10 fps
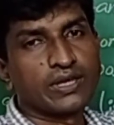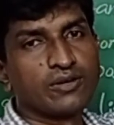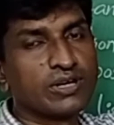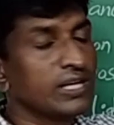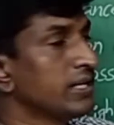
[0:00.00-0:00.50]

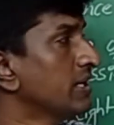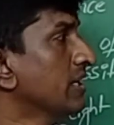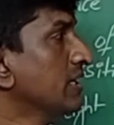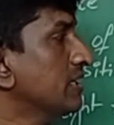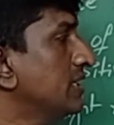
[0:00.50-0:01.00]
Okay,
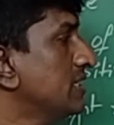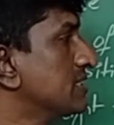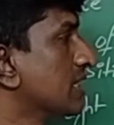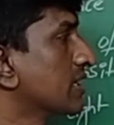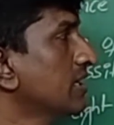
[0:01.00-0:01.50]

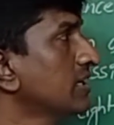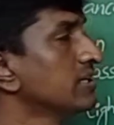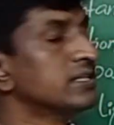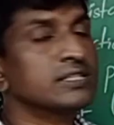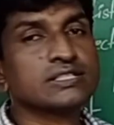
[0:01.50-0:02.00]
these are the
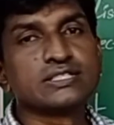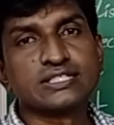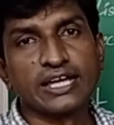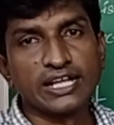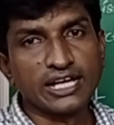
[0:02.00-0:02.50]

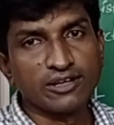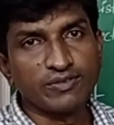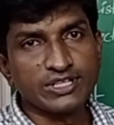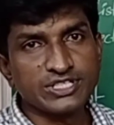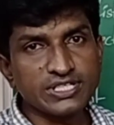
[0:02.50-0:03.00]
sign
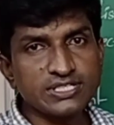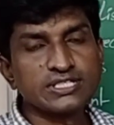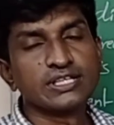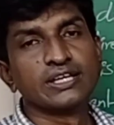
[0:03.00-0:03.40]
conventions